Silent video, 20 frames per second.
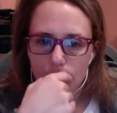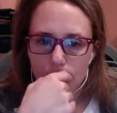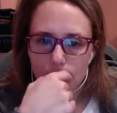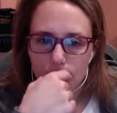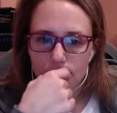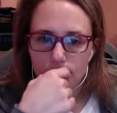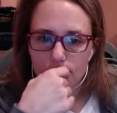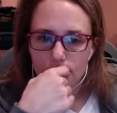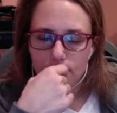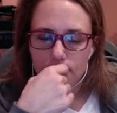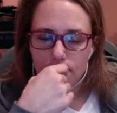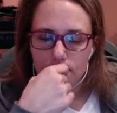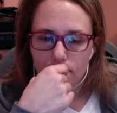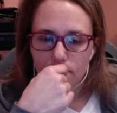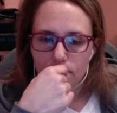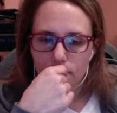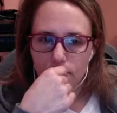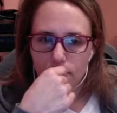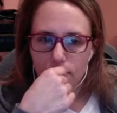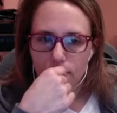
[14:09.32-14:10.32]

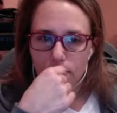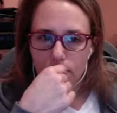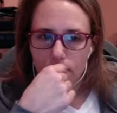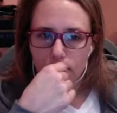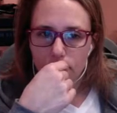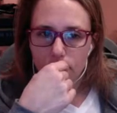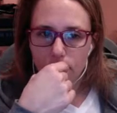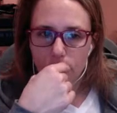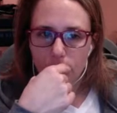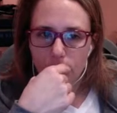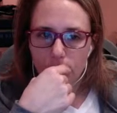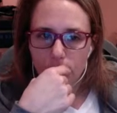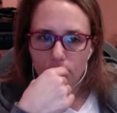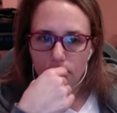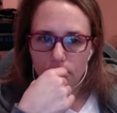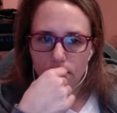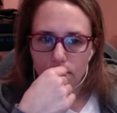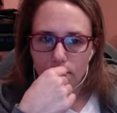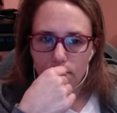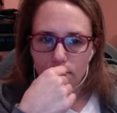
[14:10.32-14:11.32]

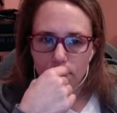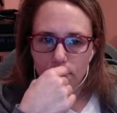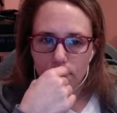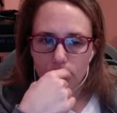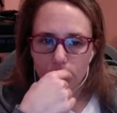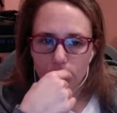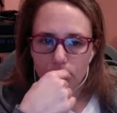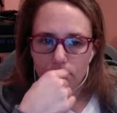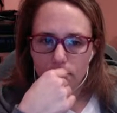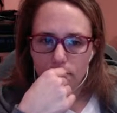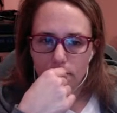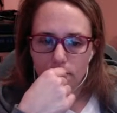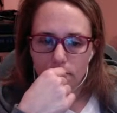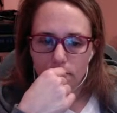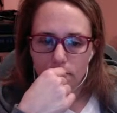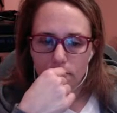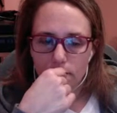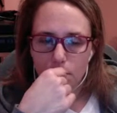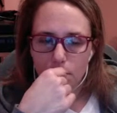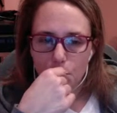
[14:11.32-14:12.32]

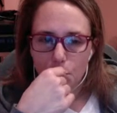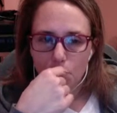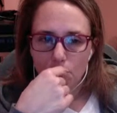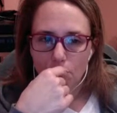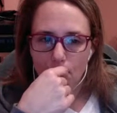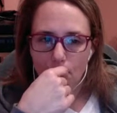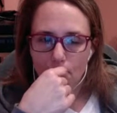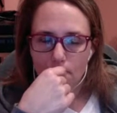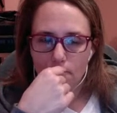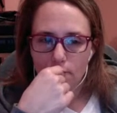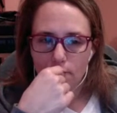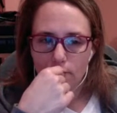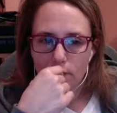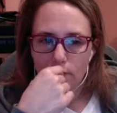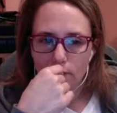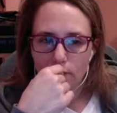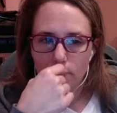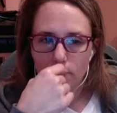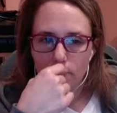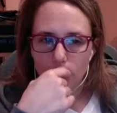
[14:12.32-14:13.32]

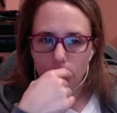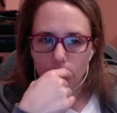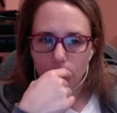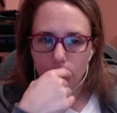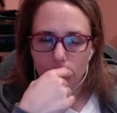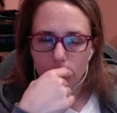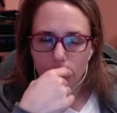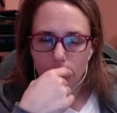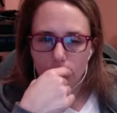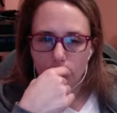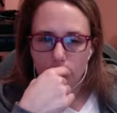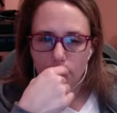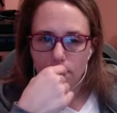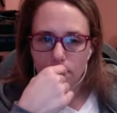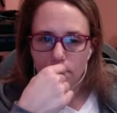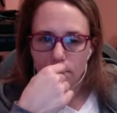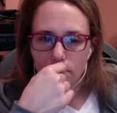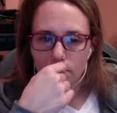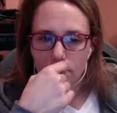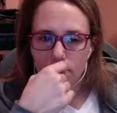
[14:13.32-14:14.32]

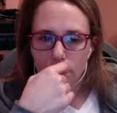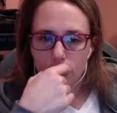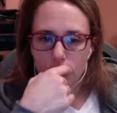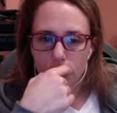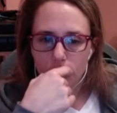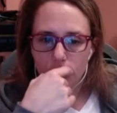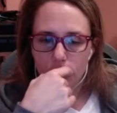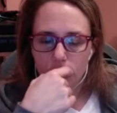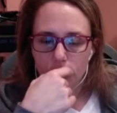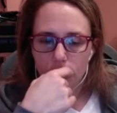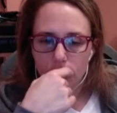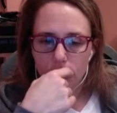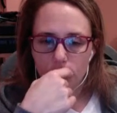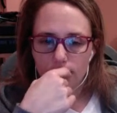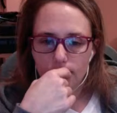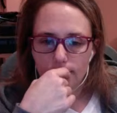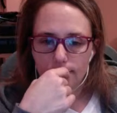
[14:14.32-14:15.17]
This person isn't speaking.